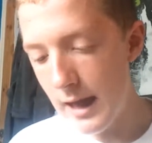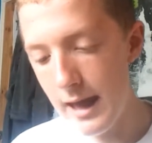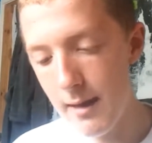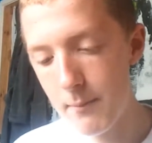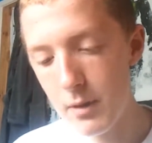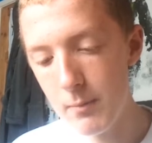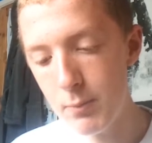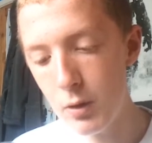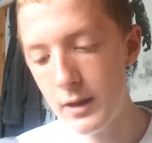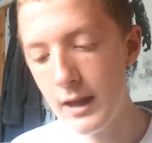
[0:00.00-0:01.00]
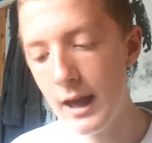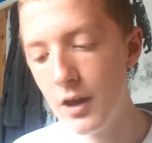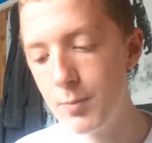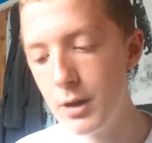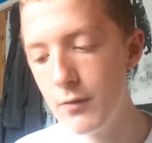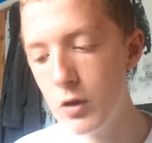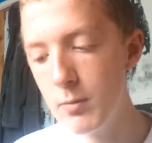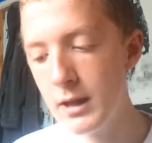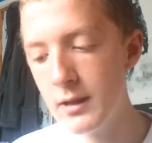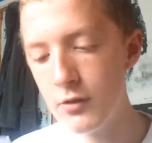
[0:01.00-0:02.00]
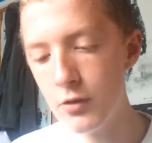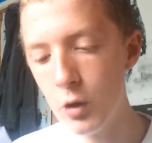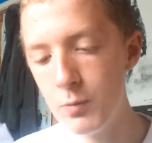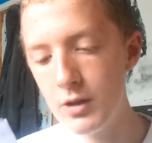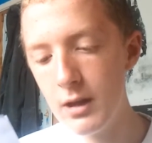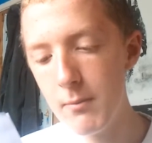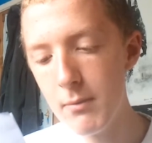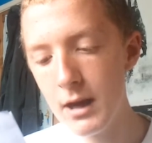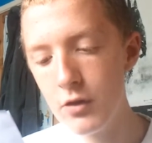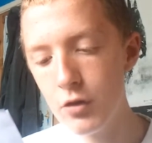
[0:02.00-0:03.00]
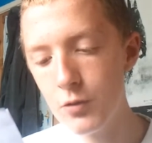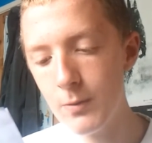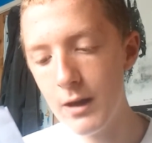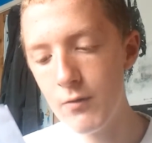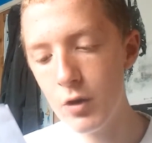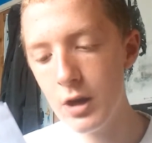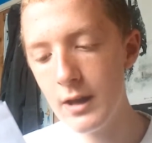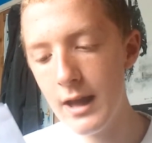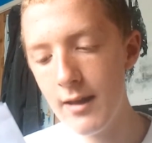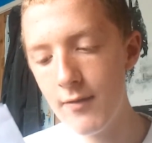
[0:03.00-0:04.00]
But there has been a rumour that this update might just run